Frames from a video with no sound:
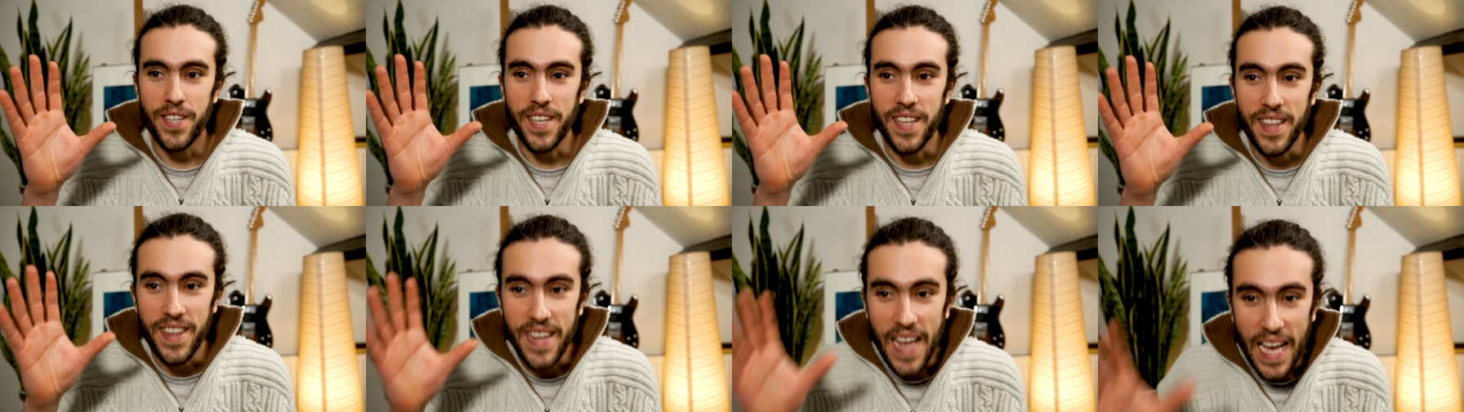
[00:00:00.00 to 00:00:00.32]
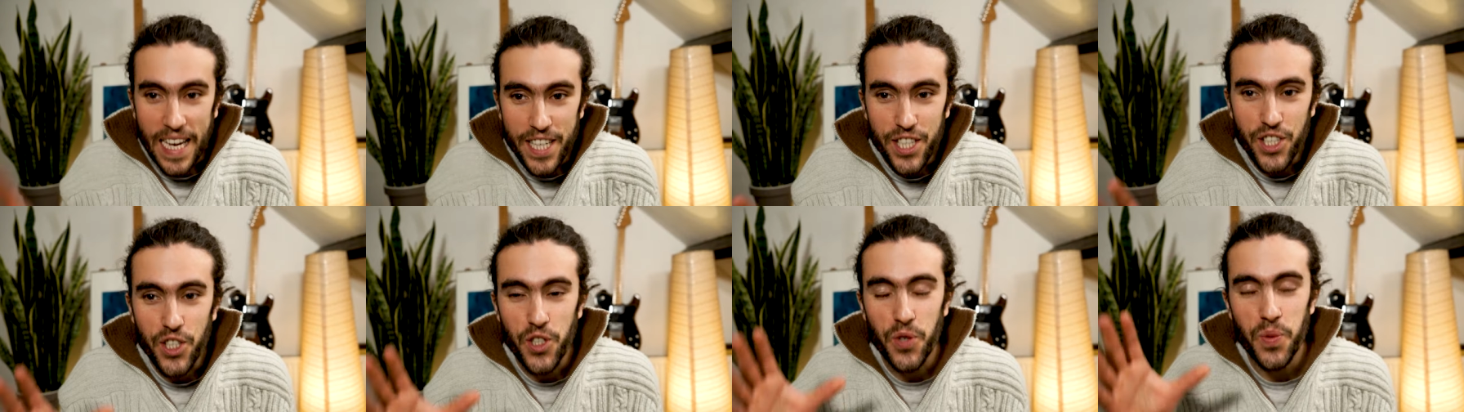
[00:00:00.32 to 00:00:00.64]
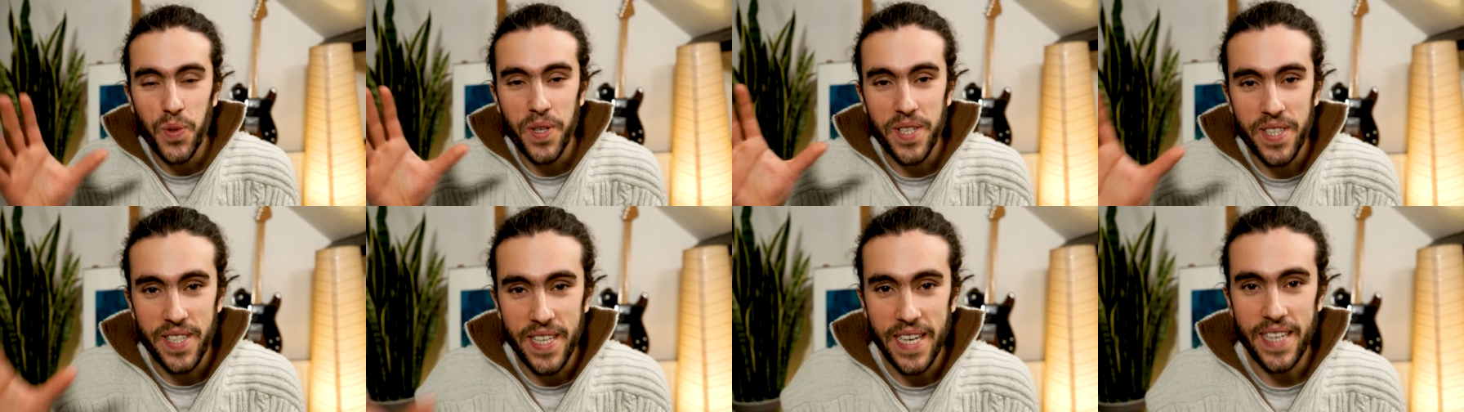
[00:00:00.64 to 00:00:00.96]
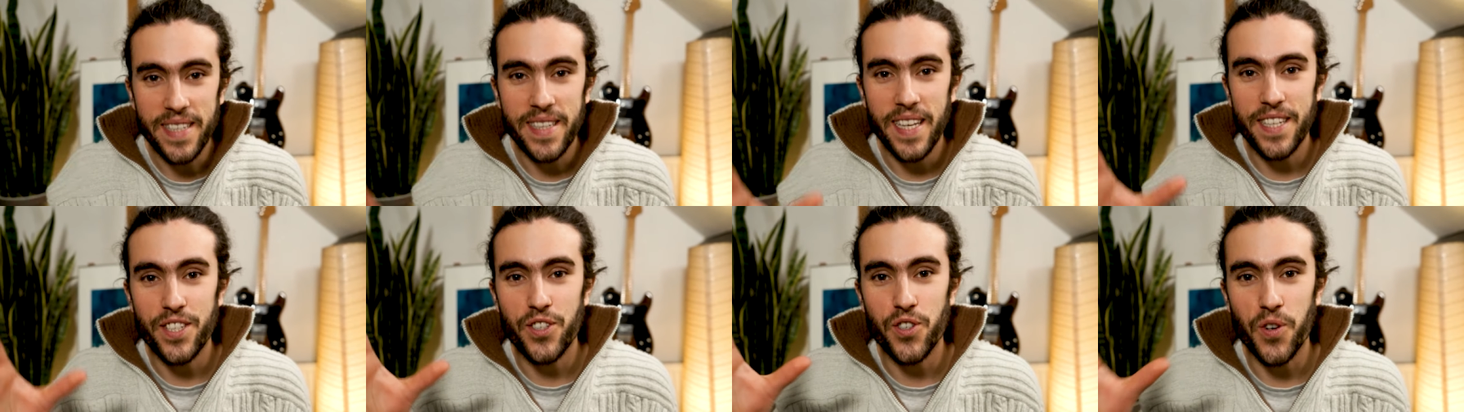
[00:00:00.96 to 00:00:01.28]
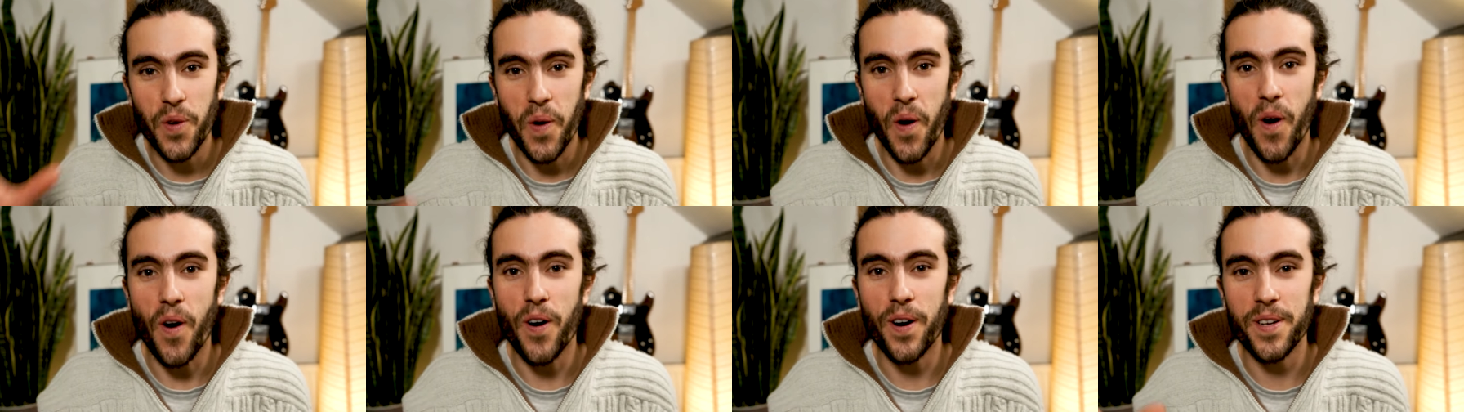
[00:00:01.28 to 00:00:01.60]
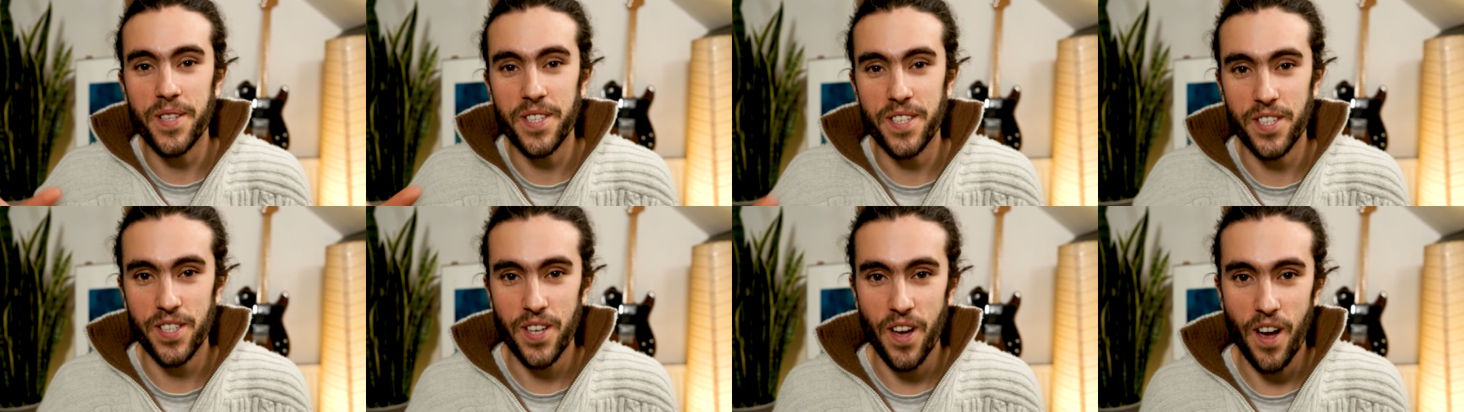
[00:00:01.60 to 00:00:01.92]
the less you will think that your art
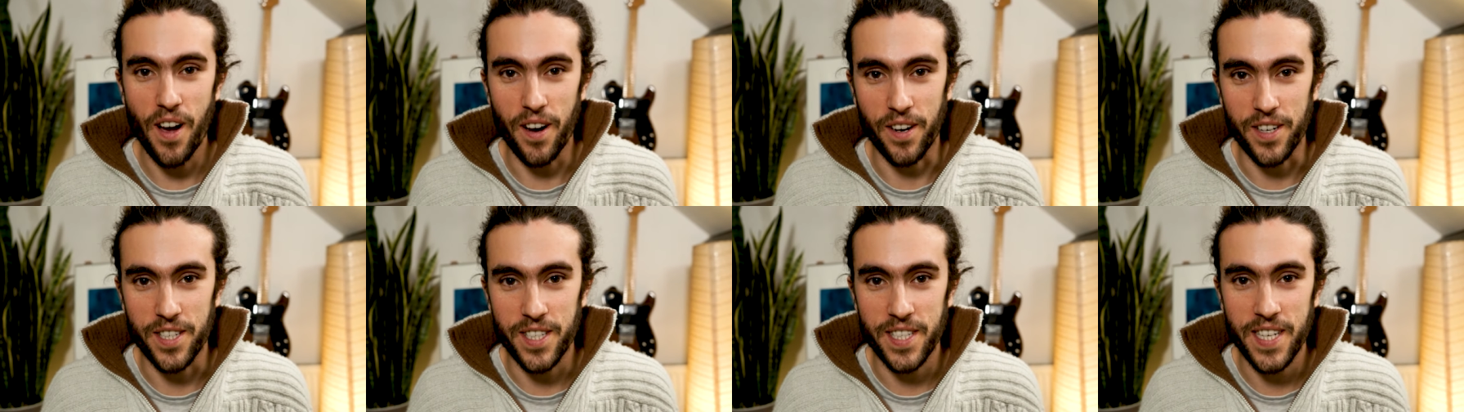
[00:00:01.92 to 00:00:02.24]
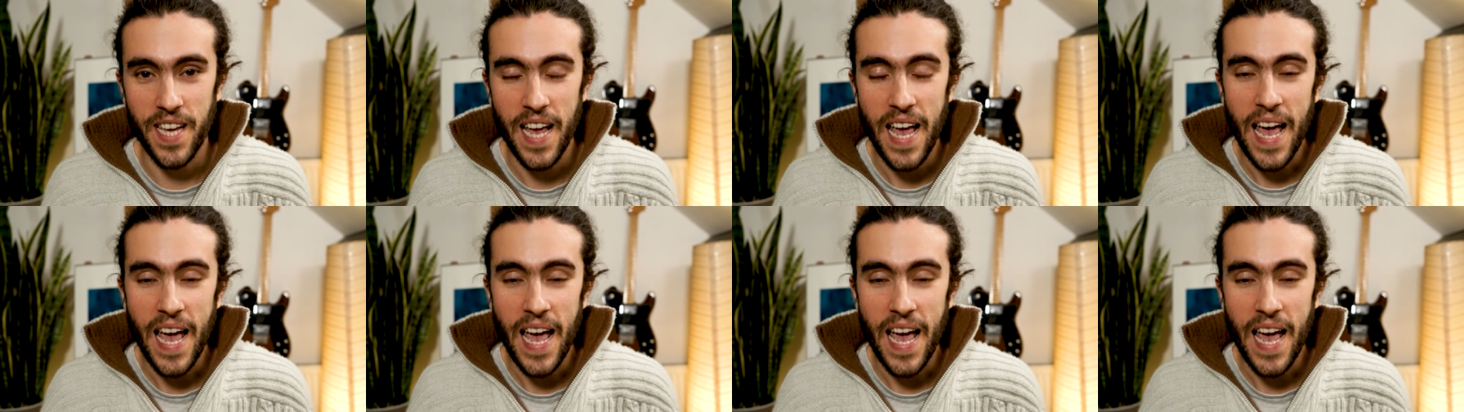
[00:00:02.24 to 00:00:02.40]
sucks.